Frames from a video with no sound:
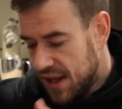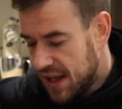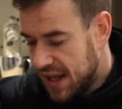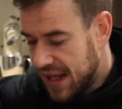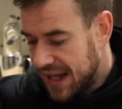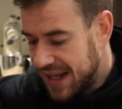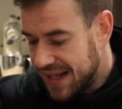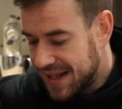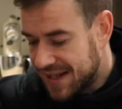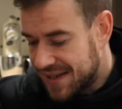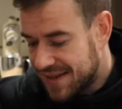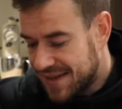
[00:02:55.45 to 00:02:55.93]

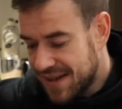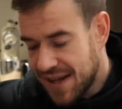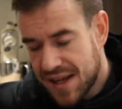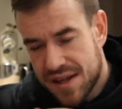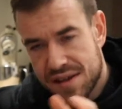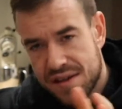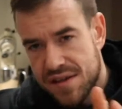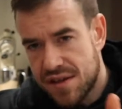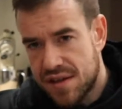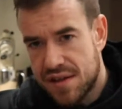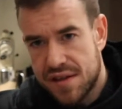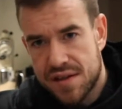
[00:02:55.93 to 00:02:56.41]
it
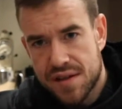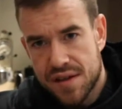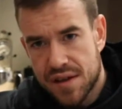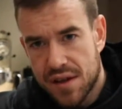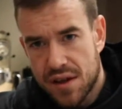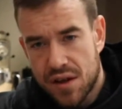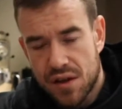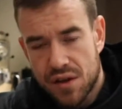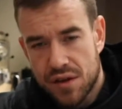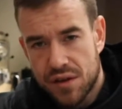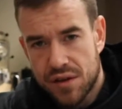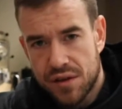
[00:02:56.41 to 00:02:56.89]
says
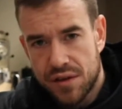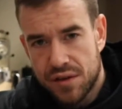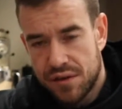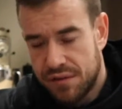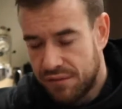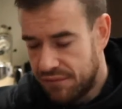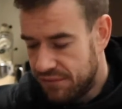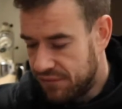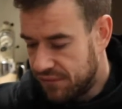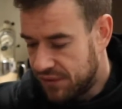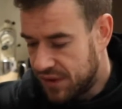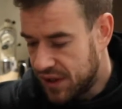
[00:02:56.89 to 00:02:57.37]

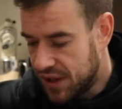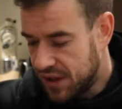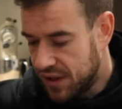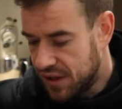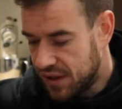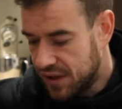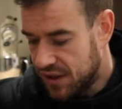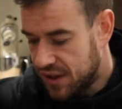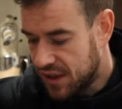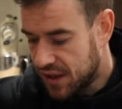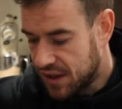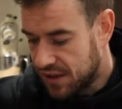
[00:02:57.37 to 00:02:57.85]
on
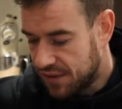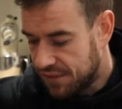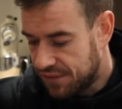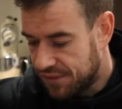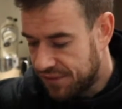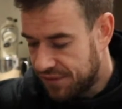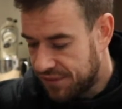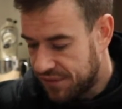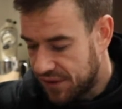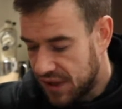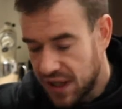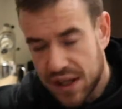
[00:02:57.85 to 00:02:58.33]
the kind
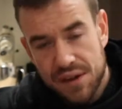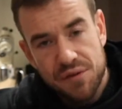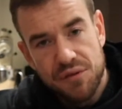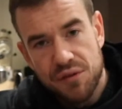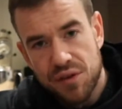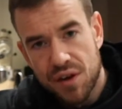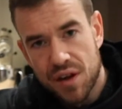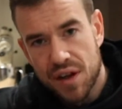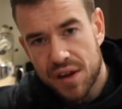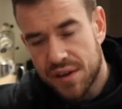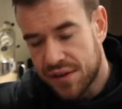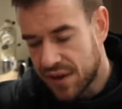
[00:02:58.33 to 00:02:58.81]
of
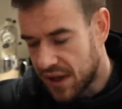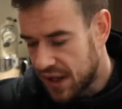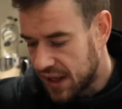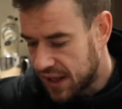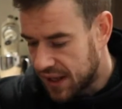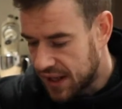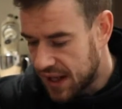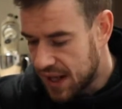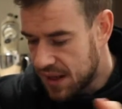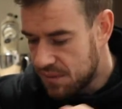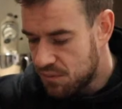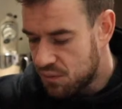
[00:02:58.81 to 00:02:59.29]
leaflet that it
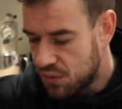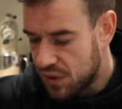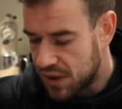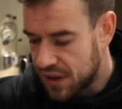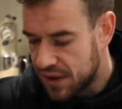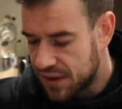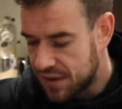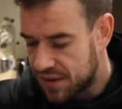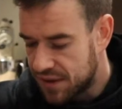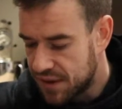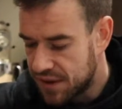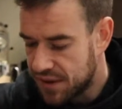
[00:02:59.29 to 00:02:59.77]
came
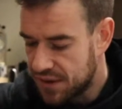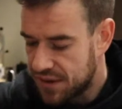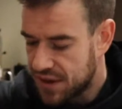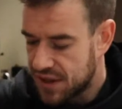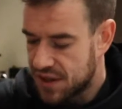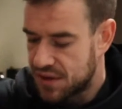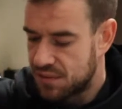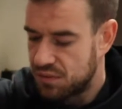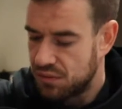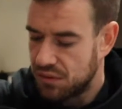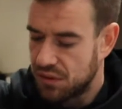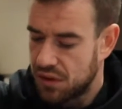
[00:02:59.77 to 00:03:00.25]
with that
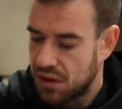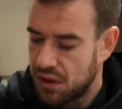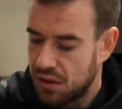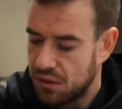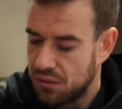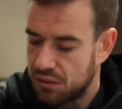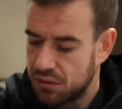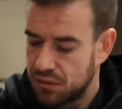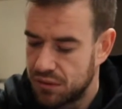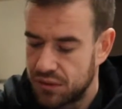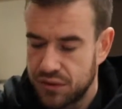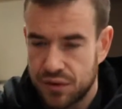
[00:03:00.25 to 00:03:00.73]
this will
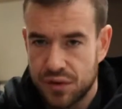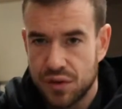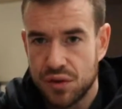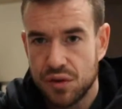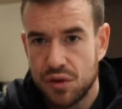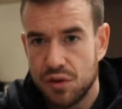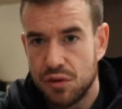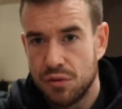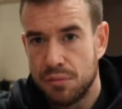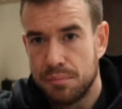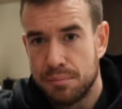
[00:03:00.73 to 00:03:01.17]
hold two